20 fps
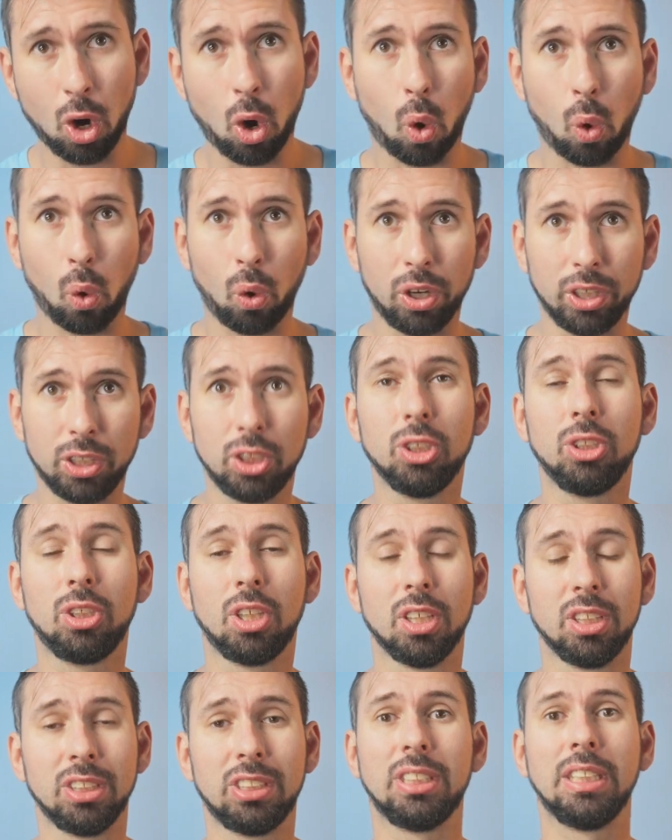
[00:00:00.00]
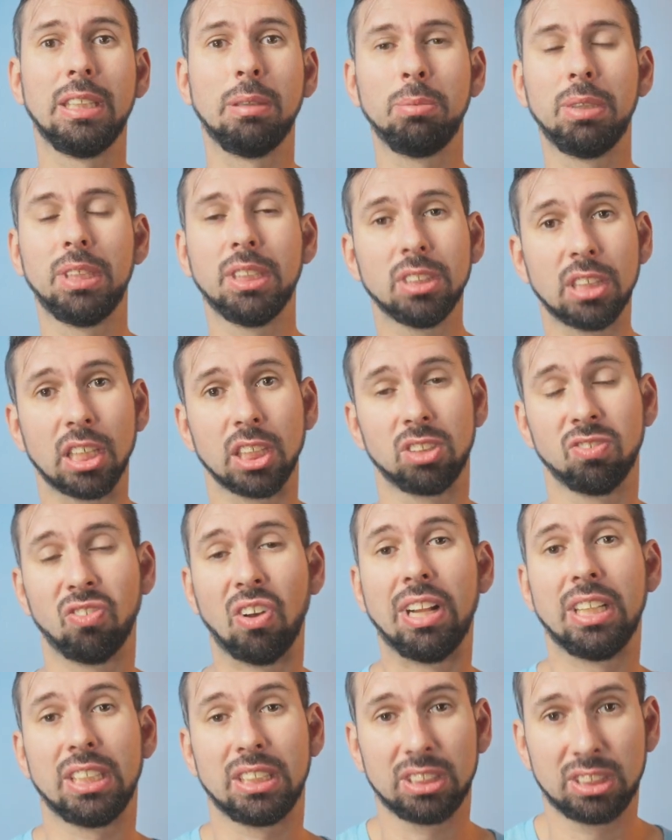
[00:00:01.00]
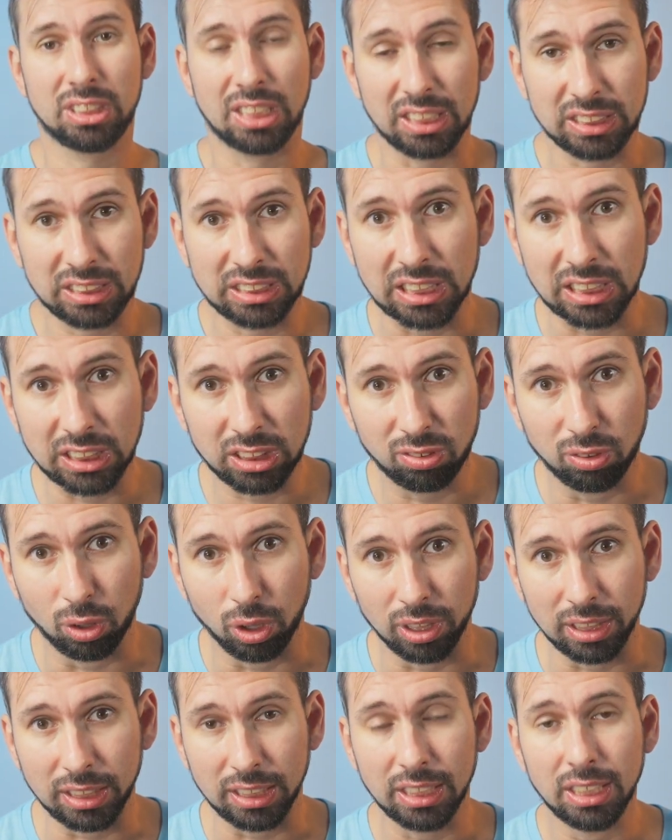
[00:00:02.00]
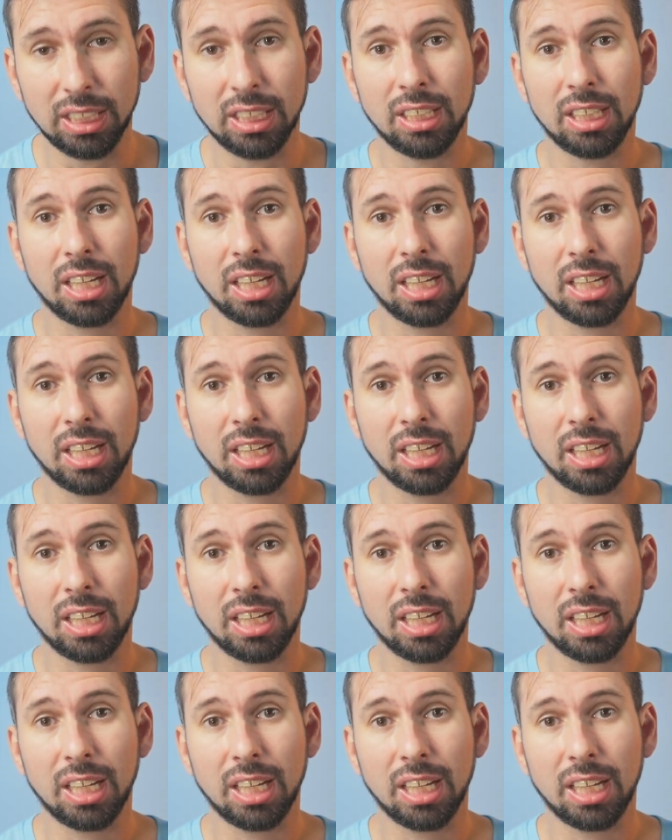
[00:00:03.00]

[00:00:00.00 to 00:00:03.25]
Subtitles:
or you're going to see me successfully